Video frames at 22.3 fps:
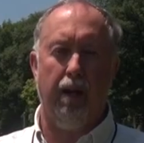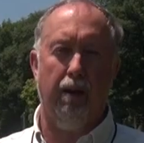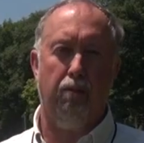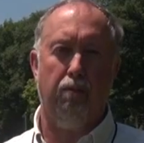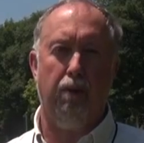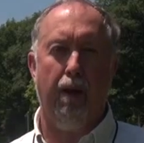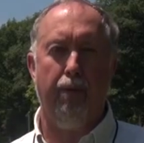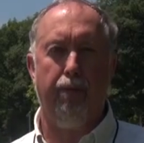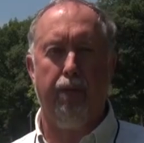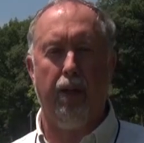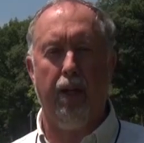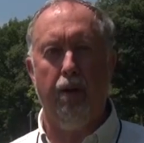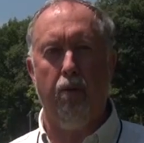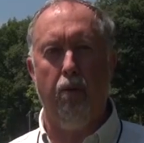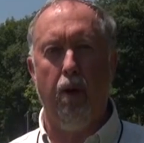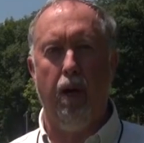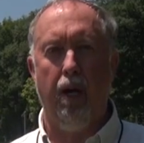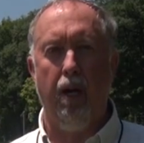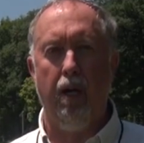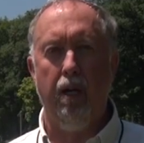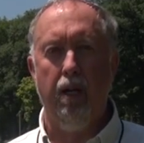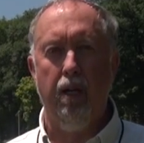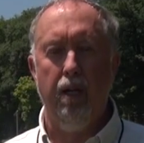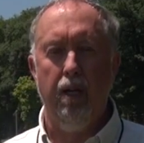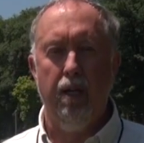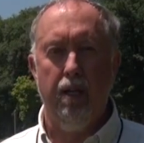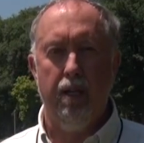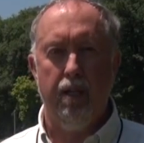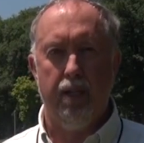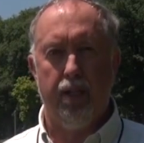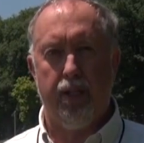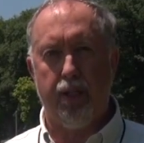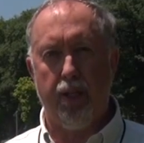uh, roughly where
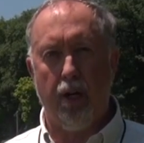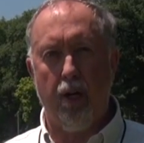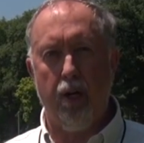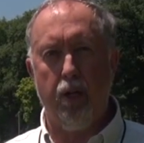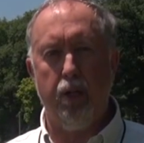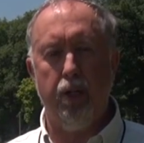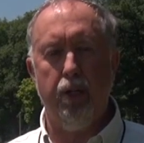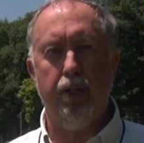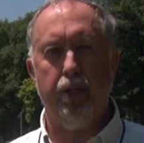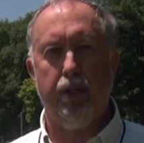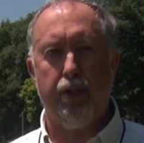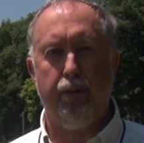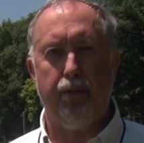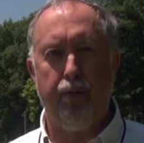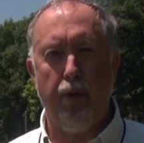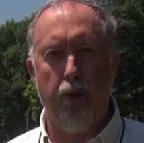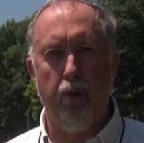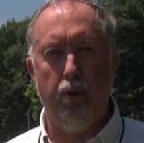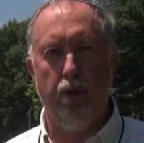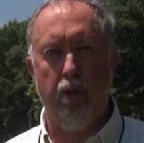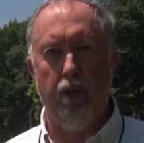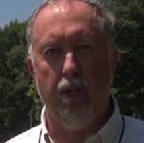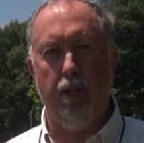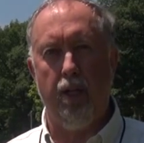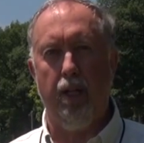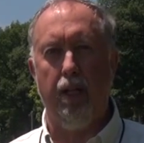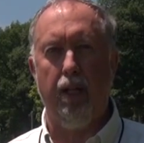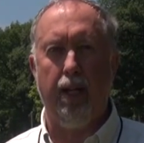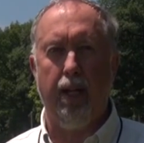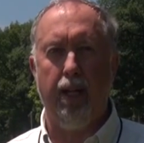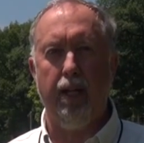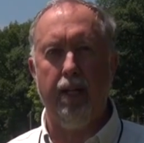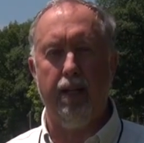Sargent's
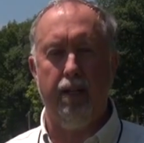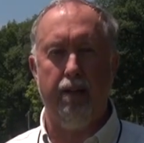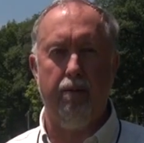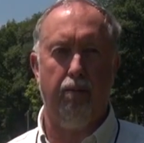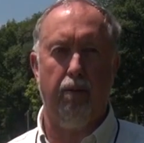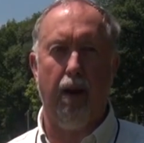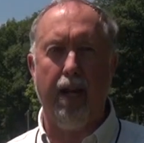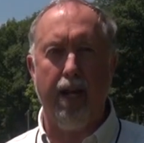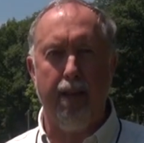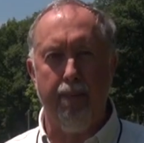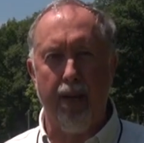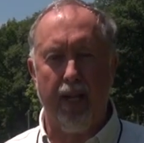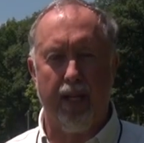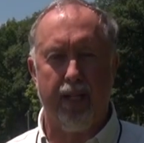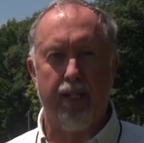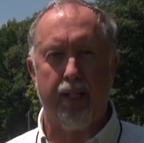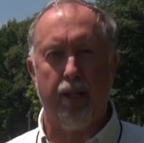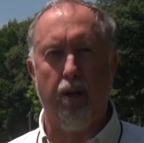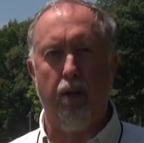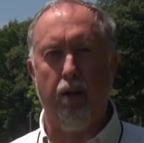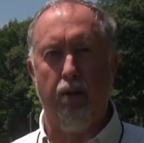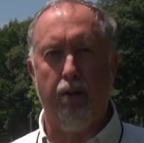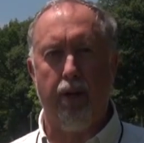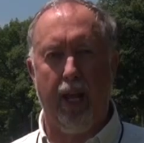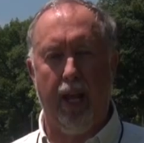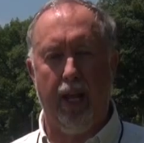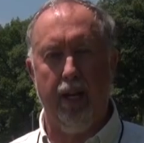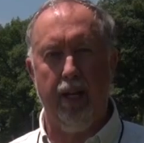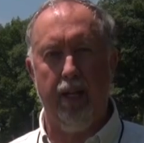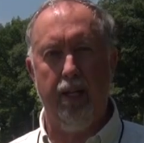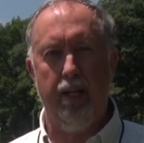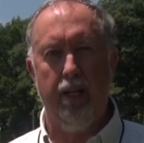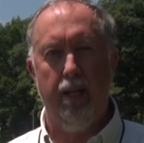Fuel and Ready Mix are
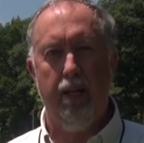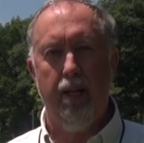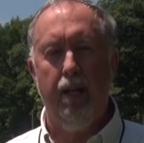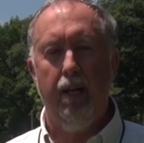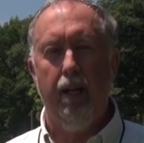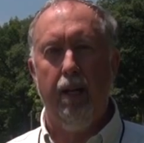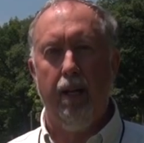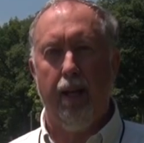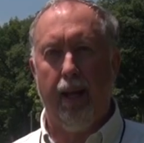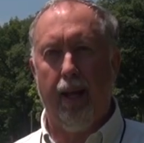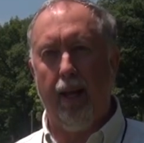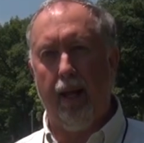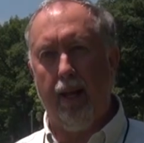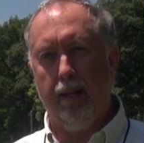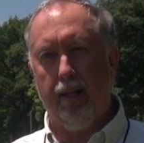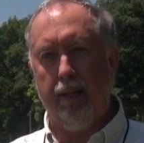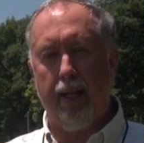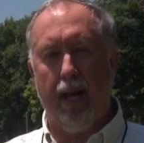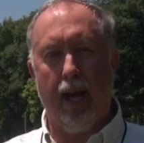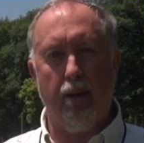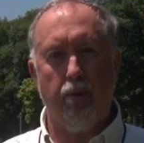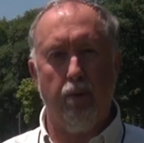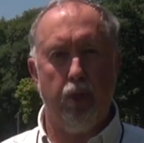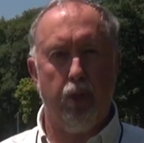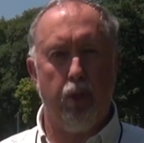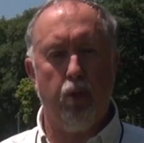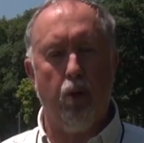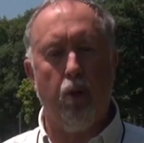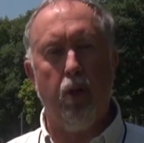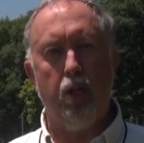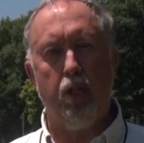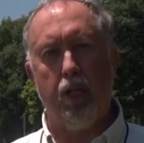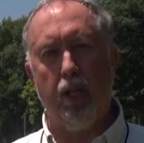located. And that was
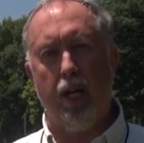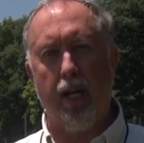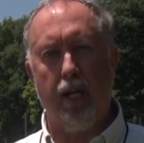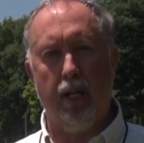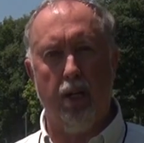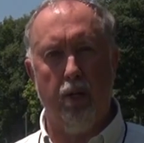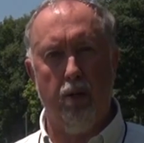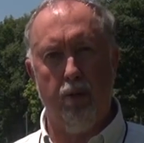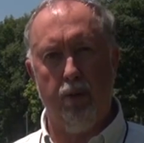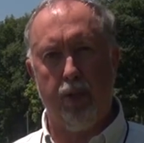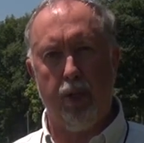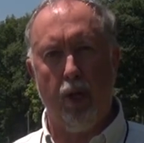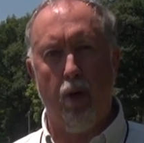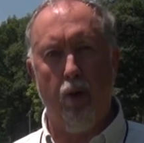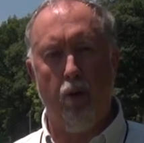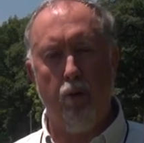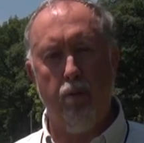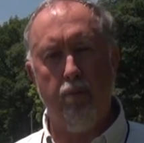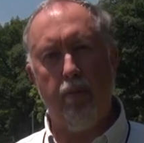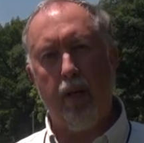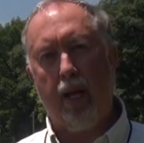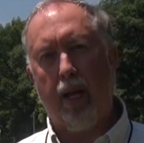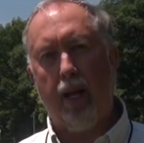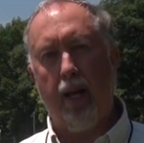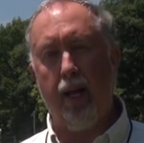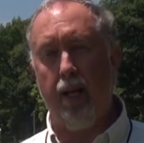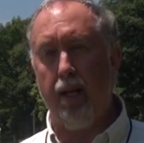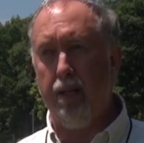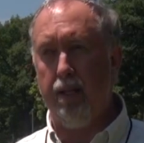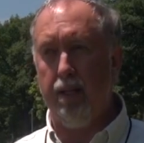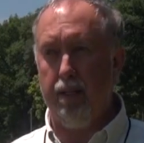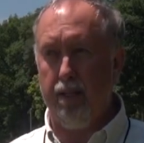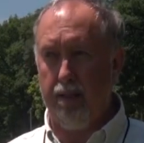George Ludlow's home.
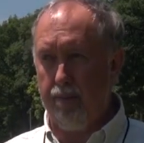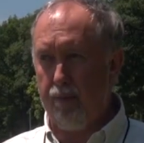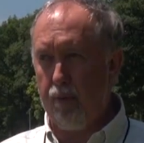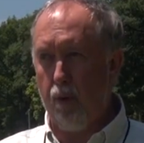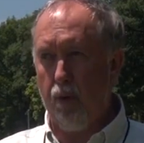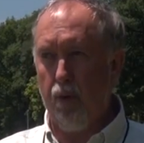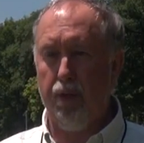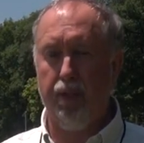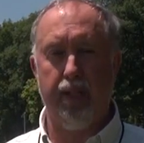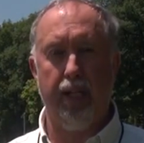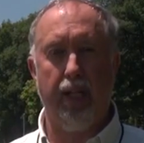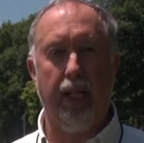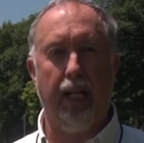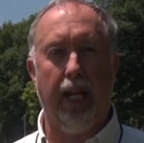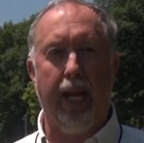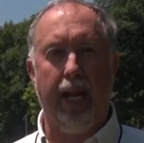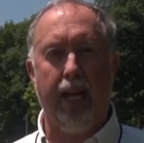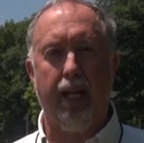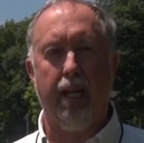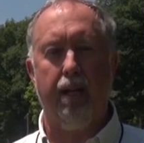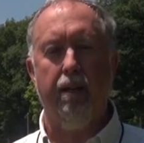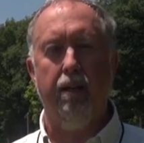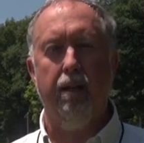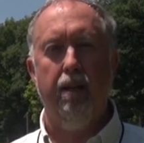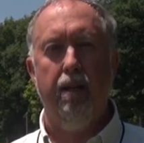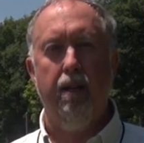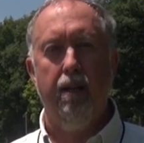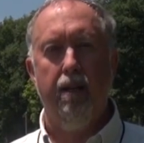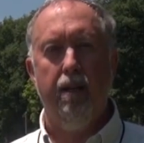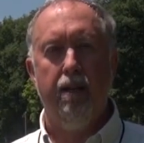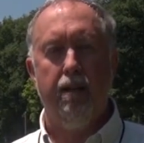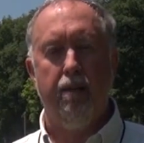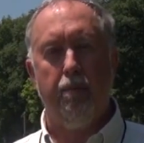And of course, the lake
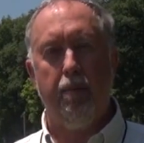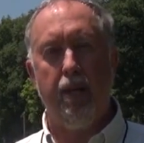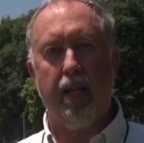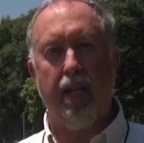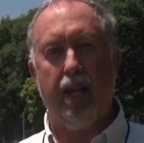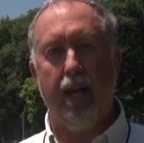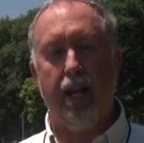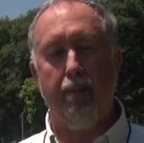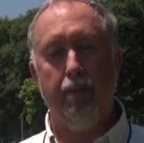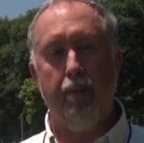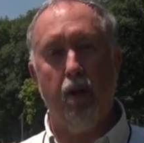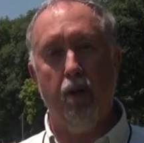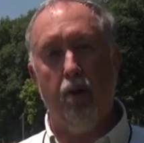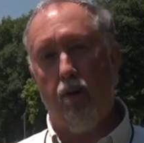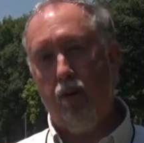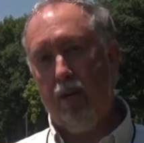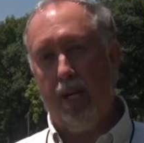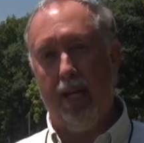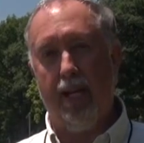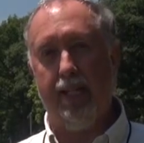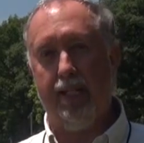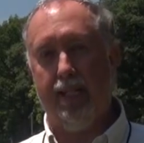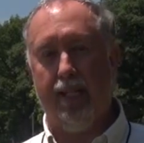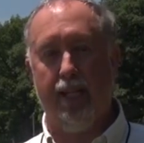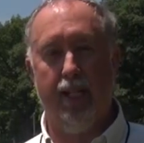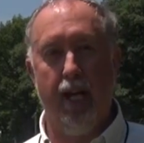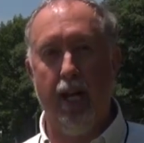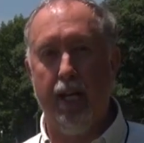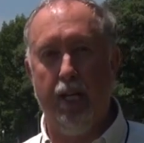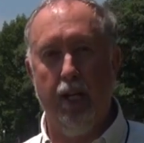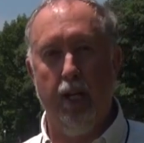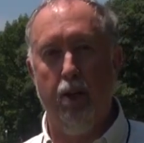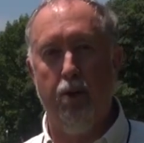became known as
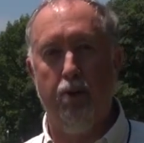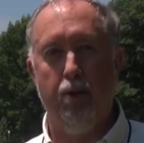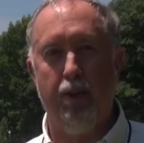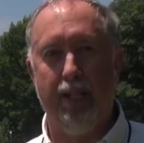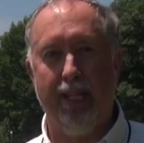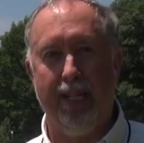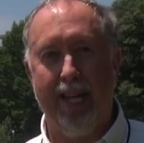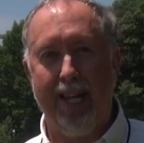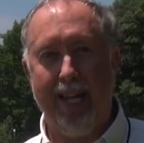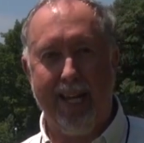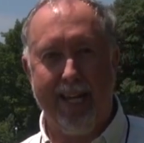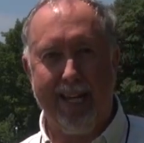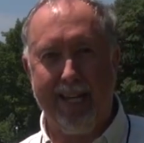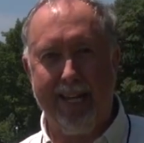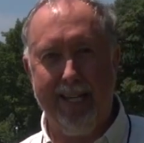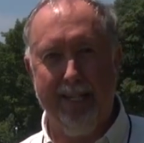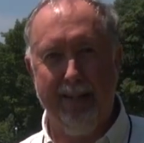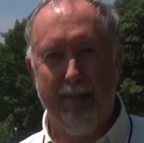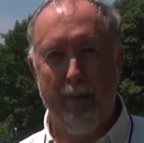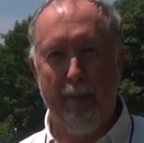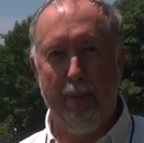Ludlow's Lake.